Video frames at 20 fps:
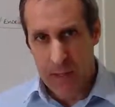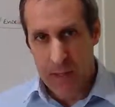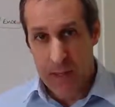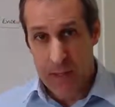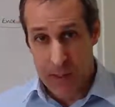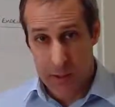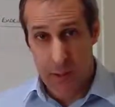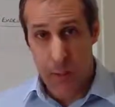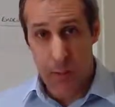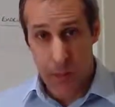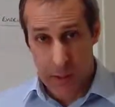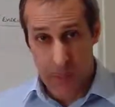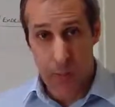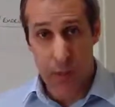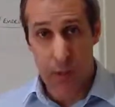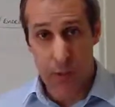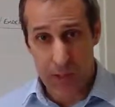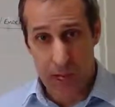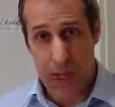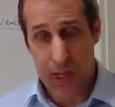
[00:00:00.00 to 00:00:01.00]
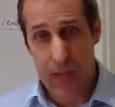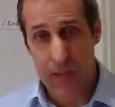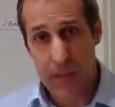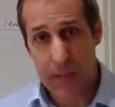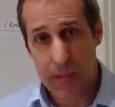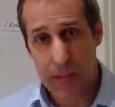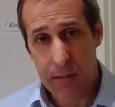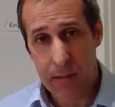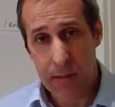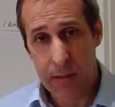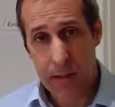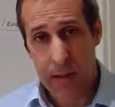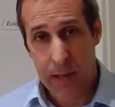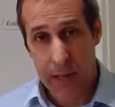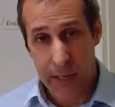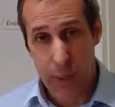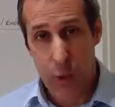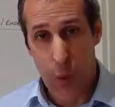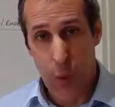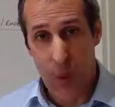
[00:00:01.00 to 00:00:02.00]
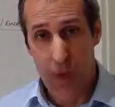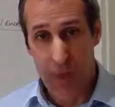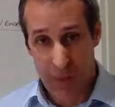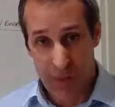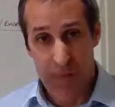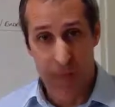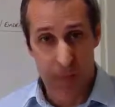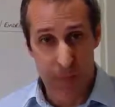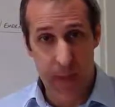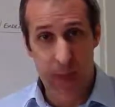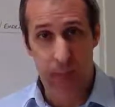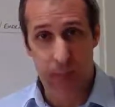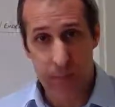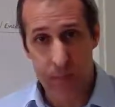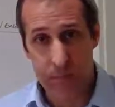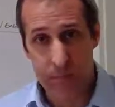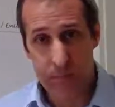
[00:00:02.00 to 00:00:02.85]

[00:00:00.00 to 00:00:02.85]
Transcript: is no small task. It's quite formidable.